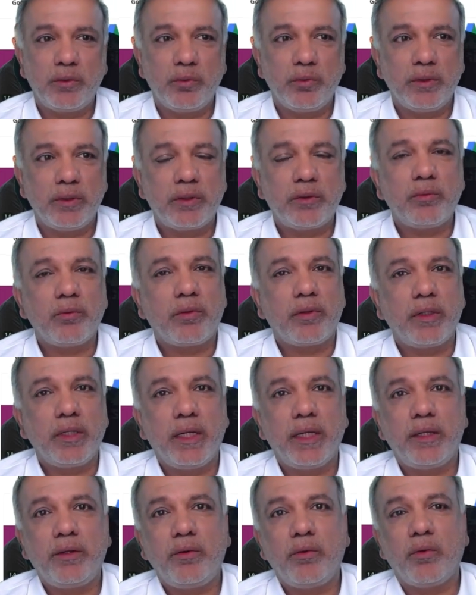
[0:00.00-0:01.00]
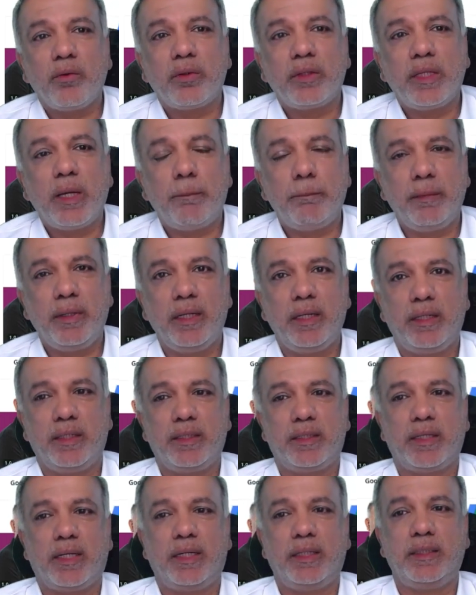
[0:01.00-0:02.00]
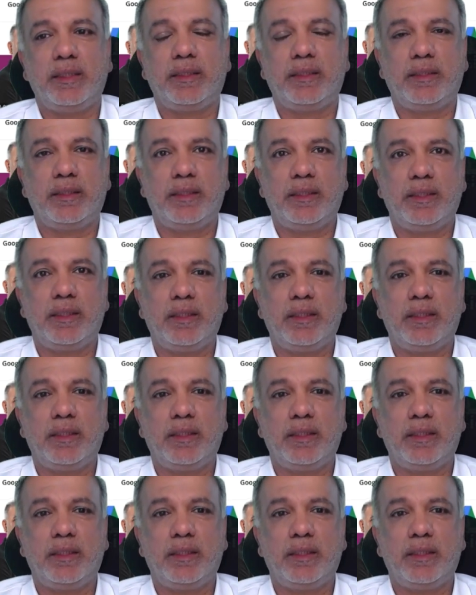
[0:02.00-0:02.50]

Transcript: do is to create your thumbnail designs.